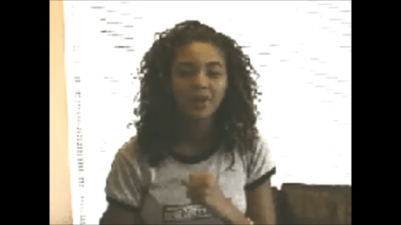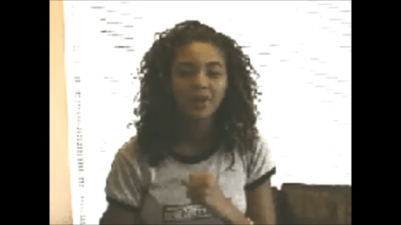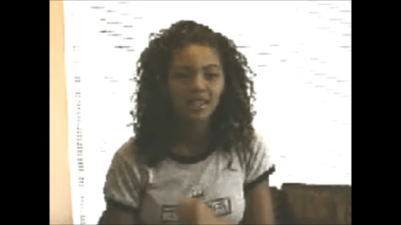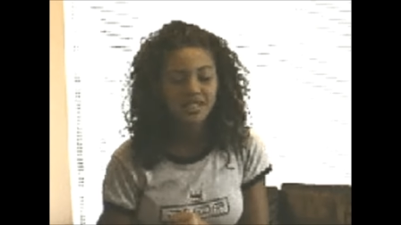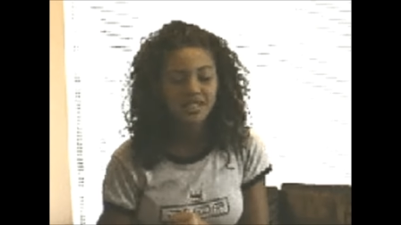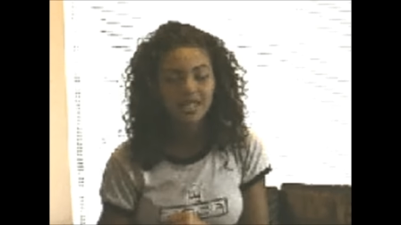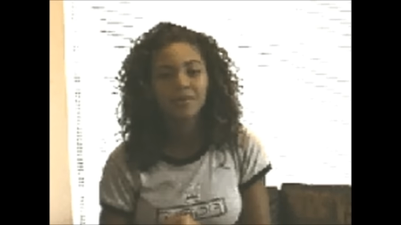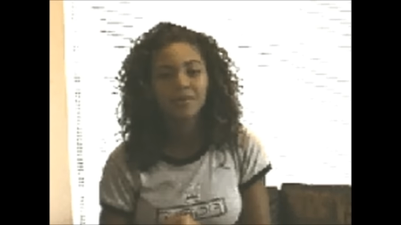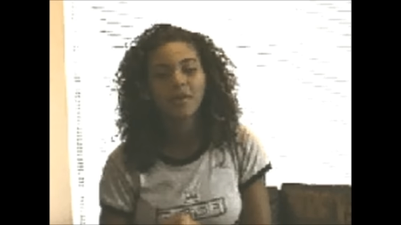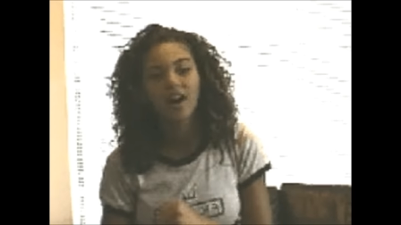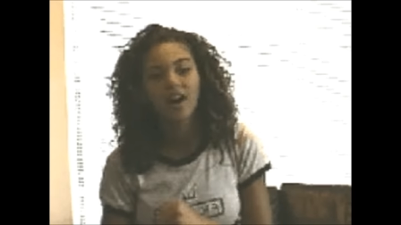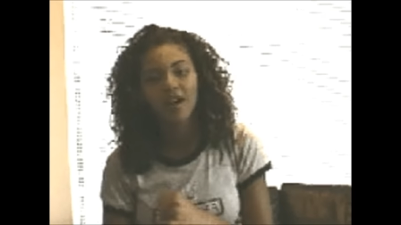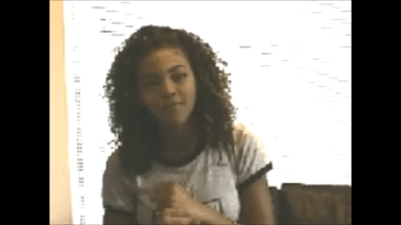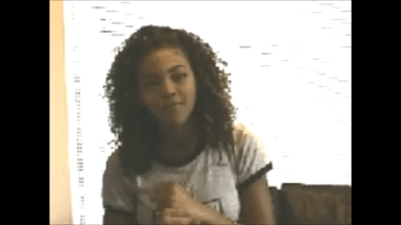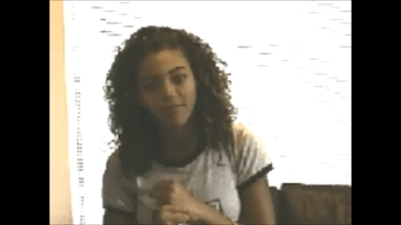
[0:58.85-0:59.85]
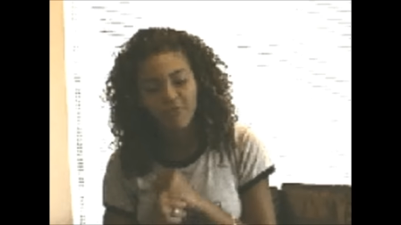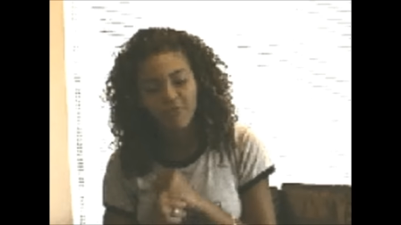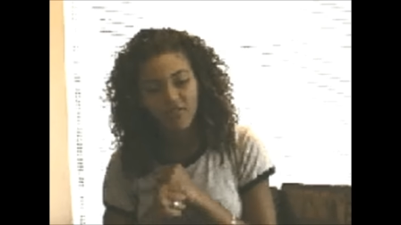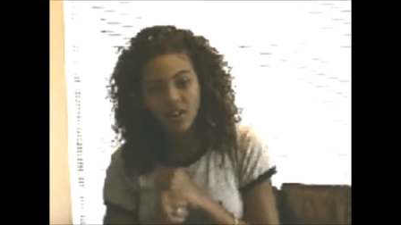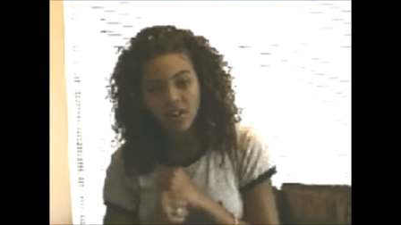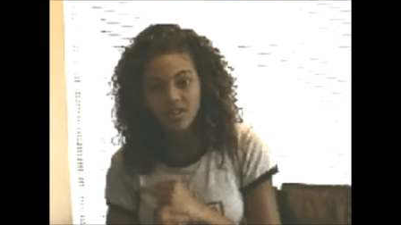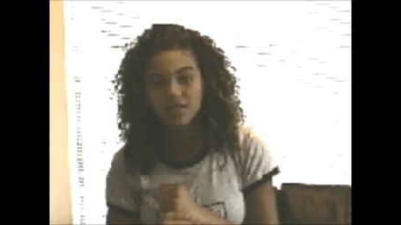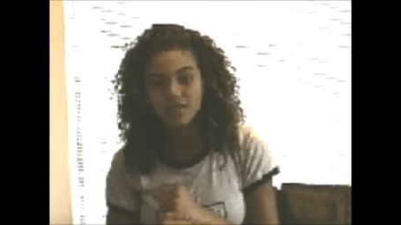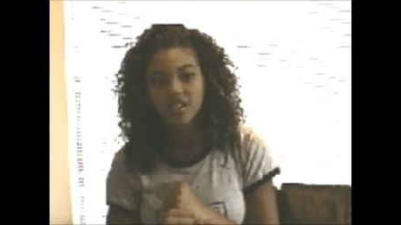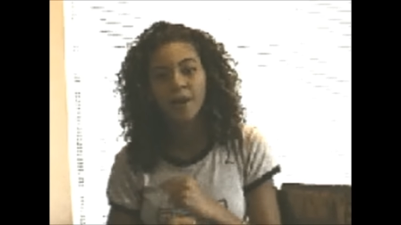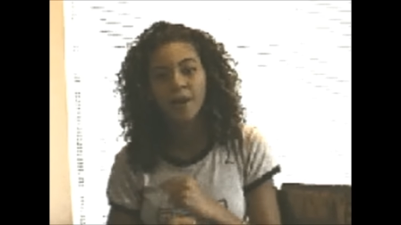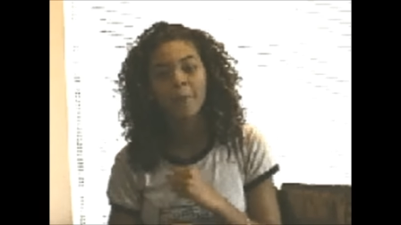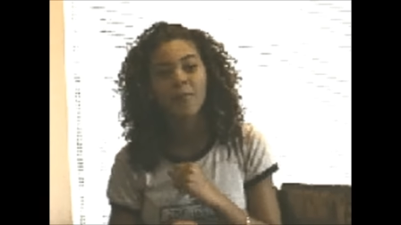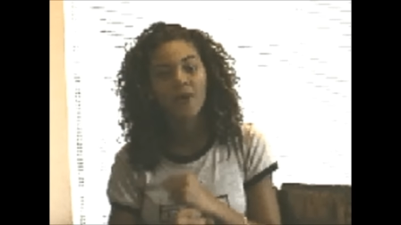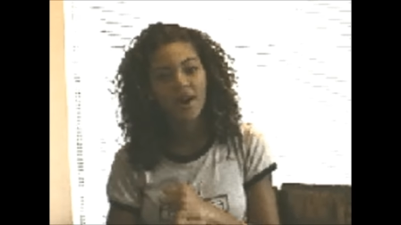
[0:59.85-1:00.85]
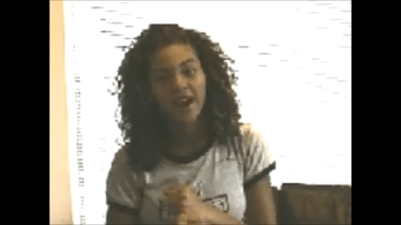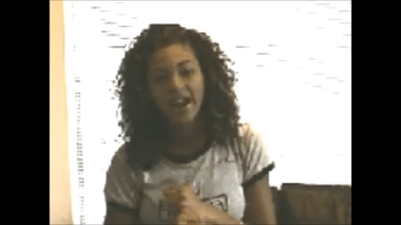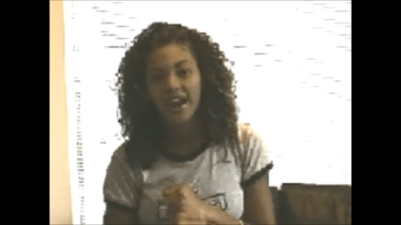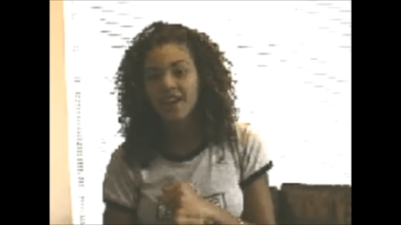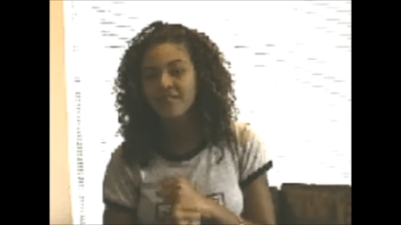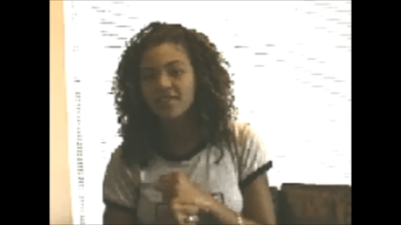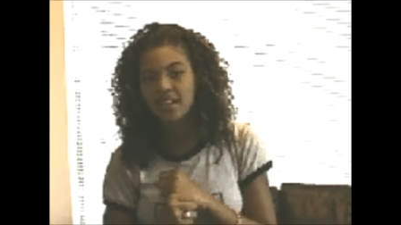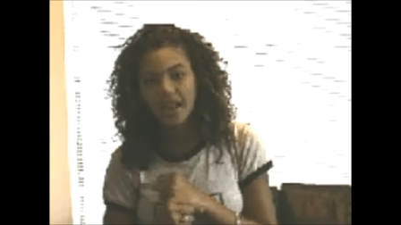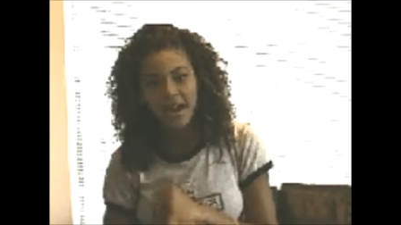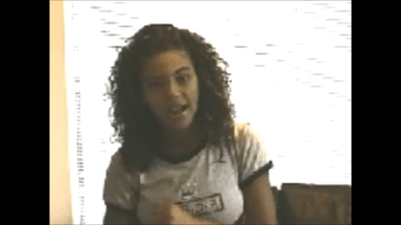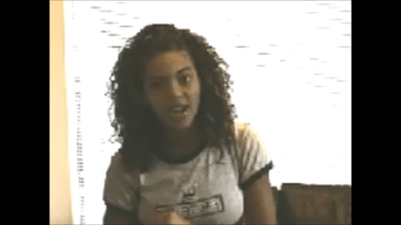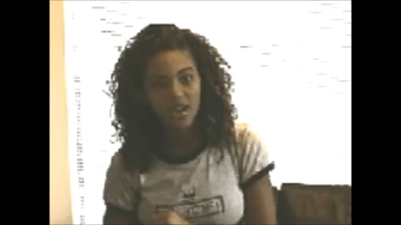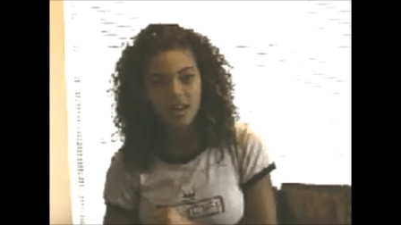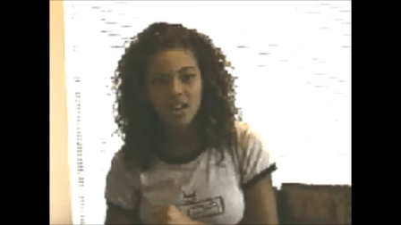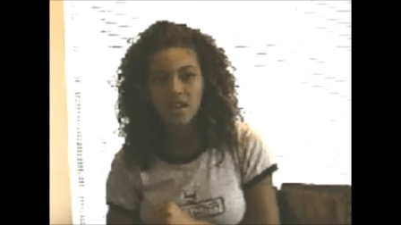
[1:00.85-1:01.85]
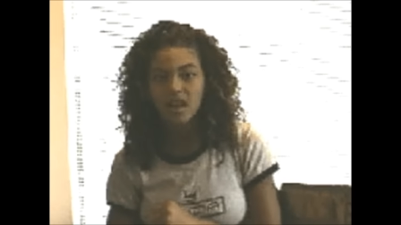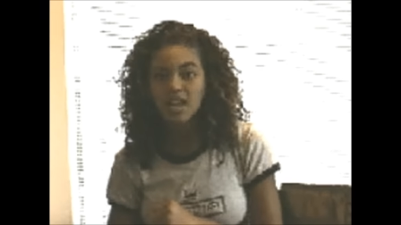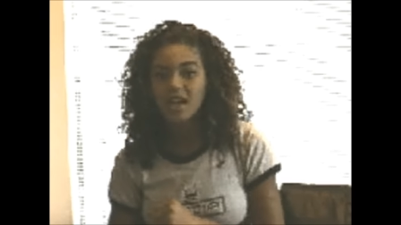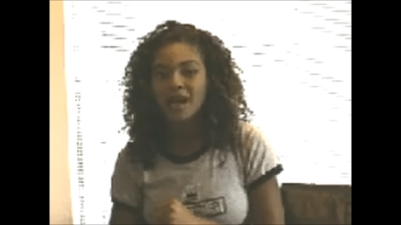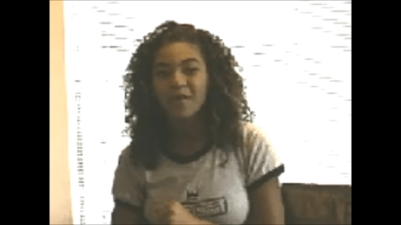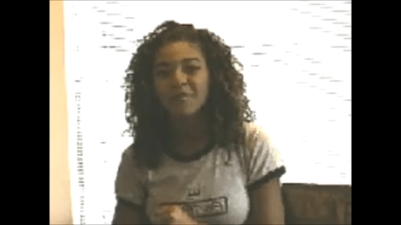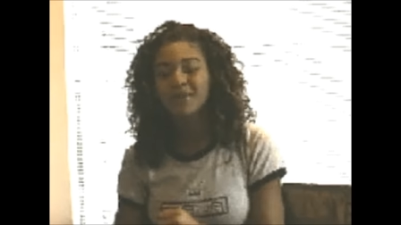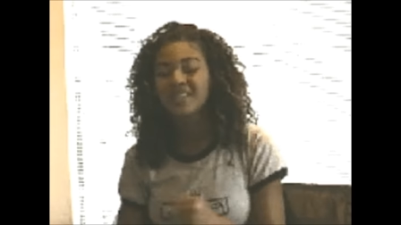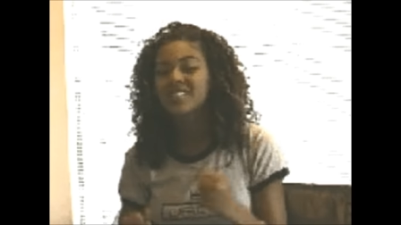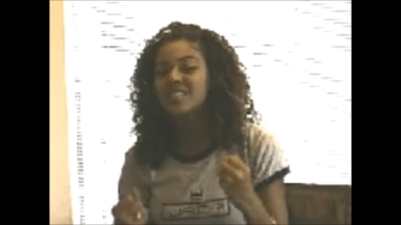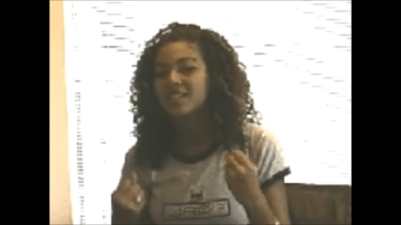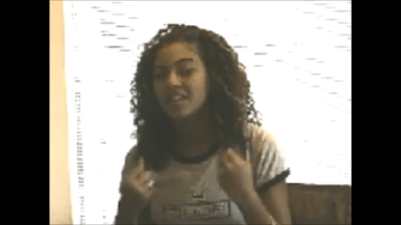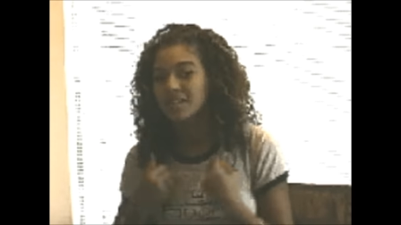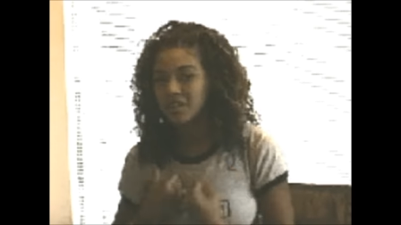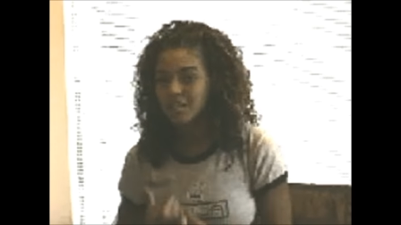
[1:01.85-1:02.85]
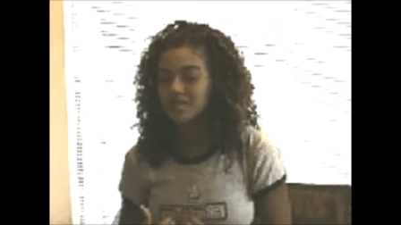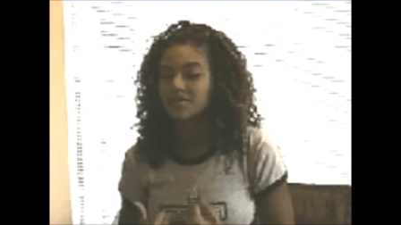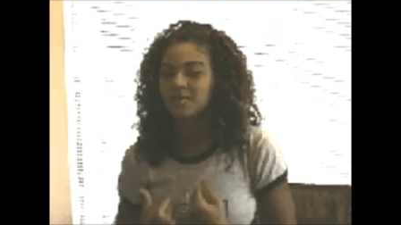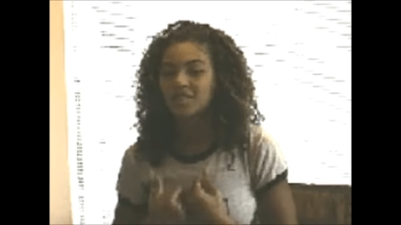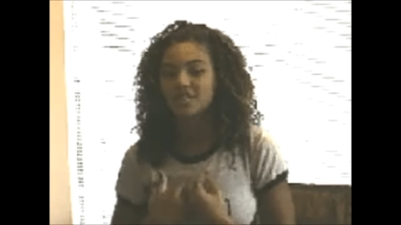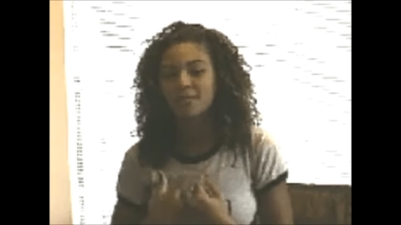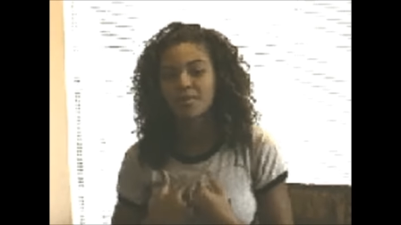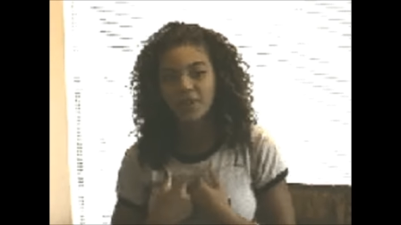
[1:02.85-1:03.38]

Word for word: Please keep God first and pray every night, and be serious with